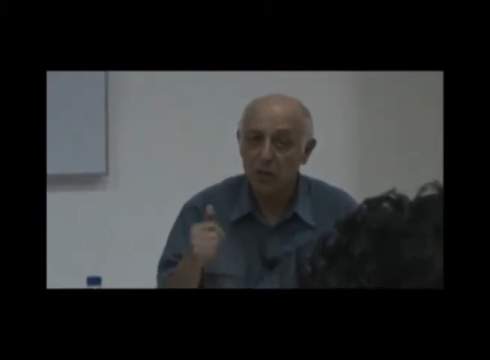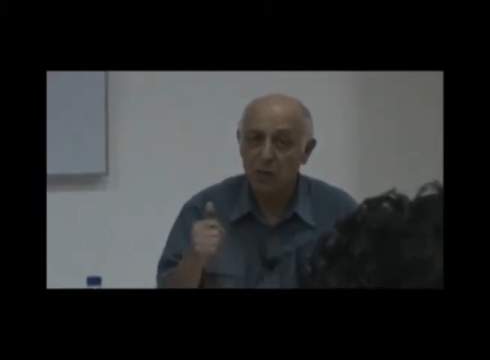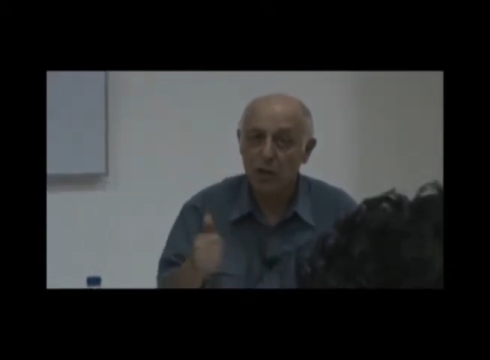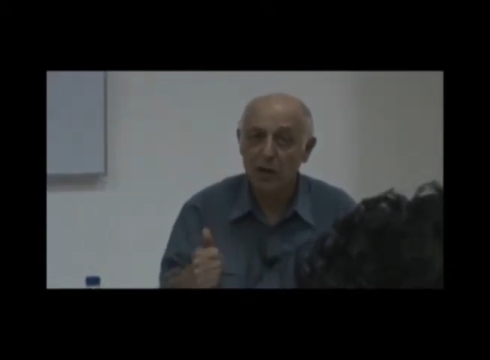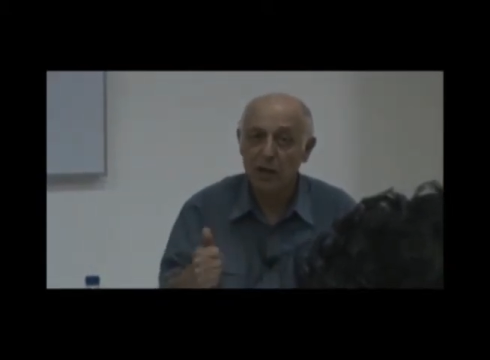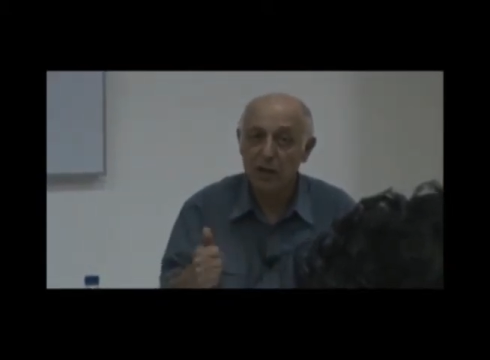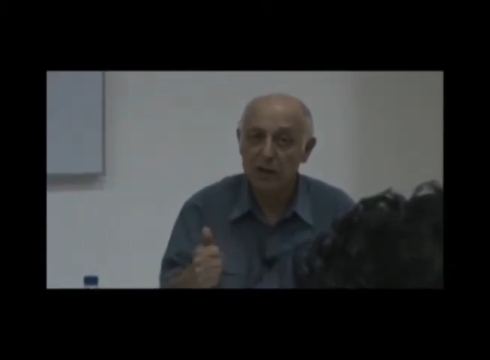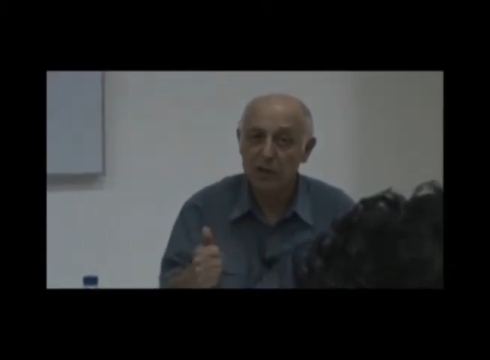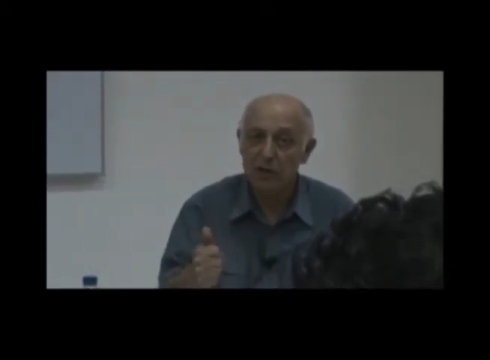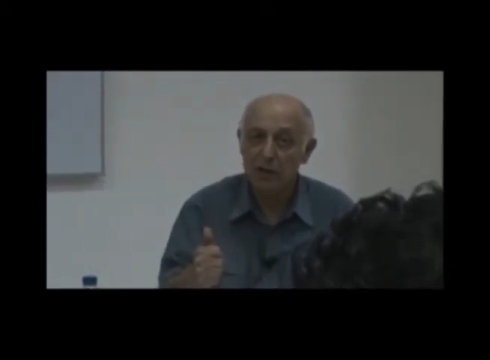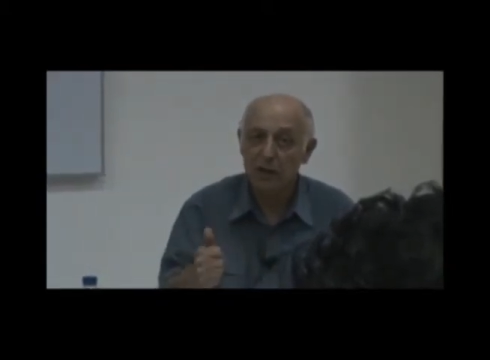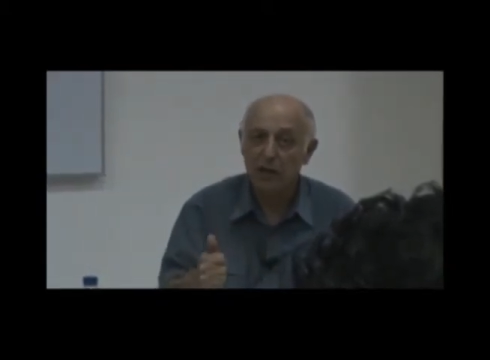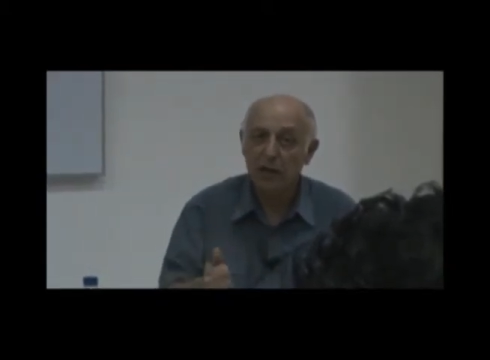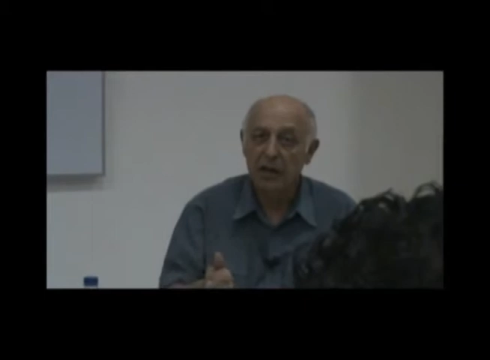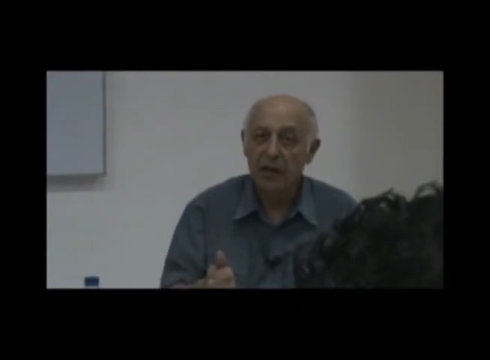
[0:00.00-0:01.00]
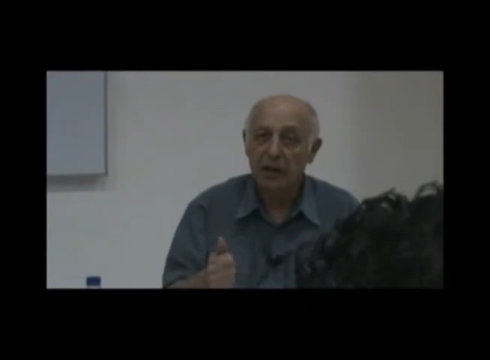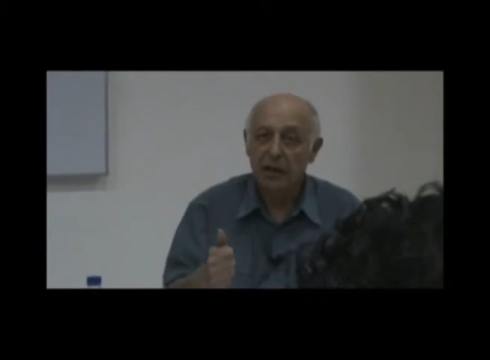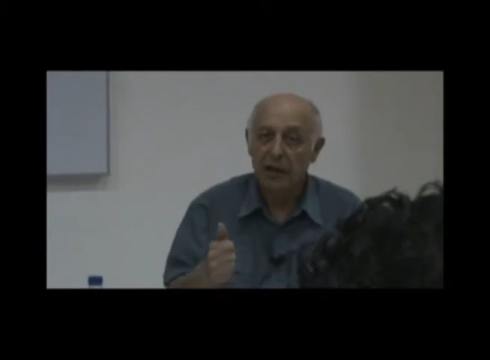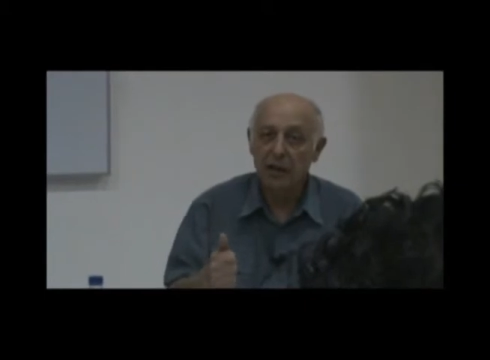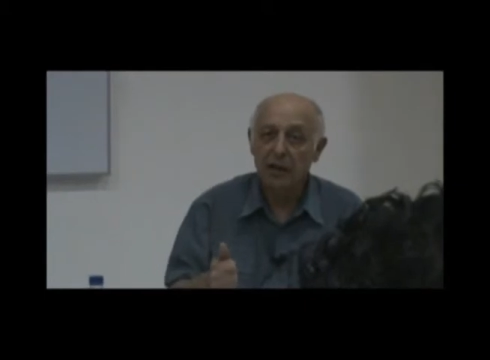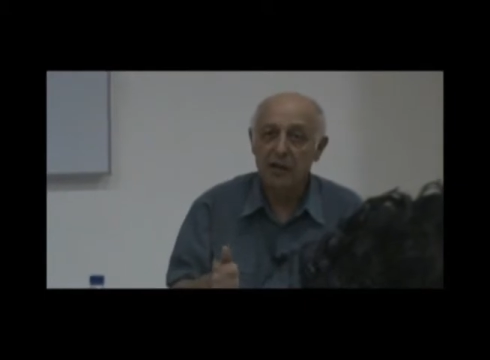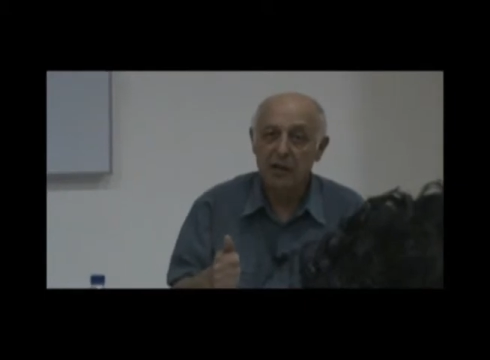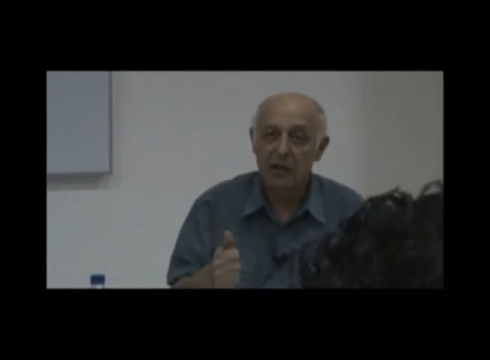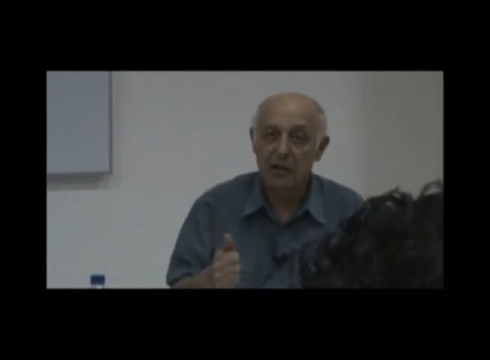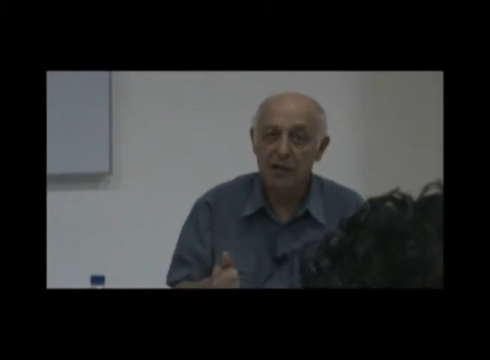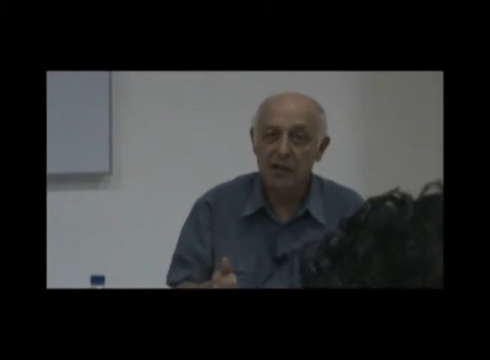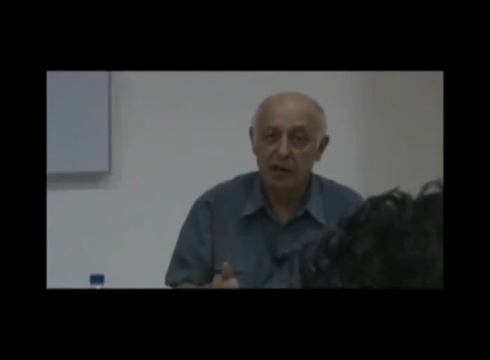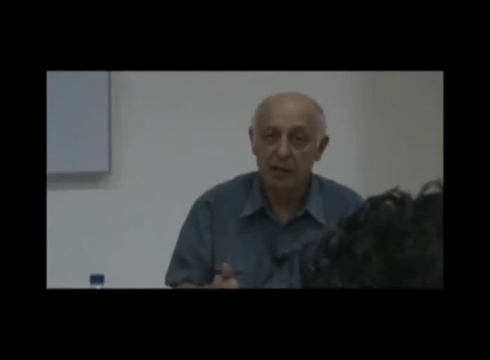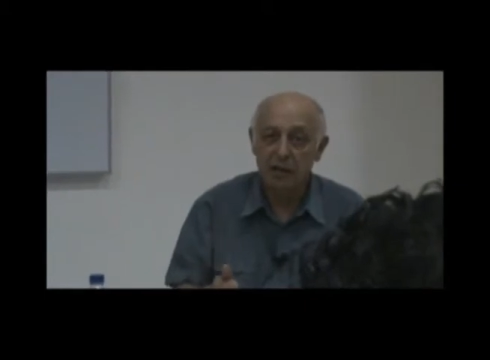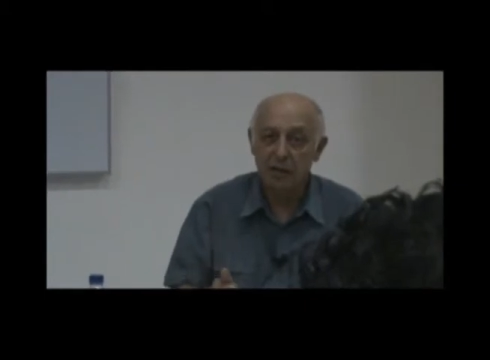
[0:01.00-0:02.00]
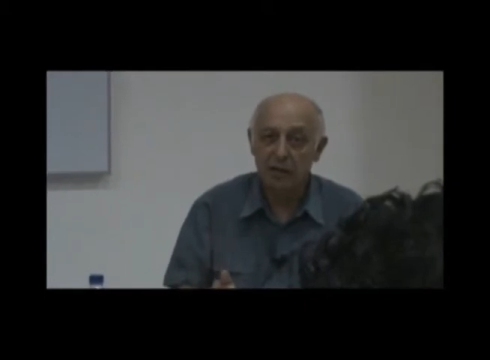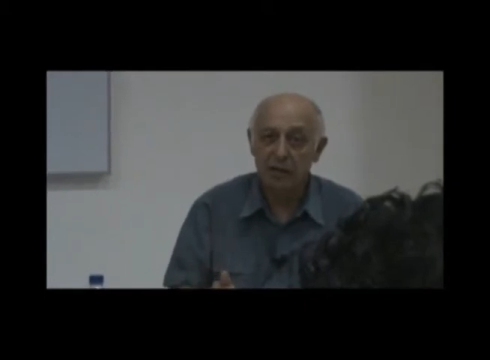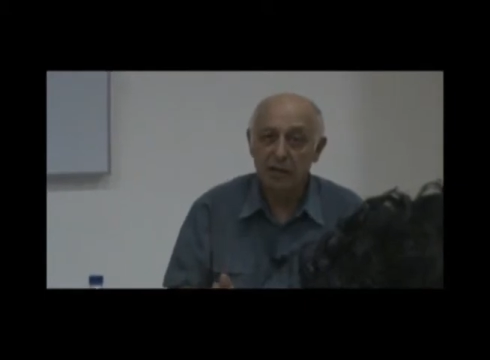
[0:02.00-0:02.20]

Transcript: One is, getting the kids out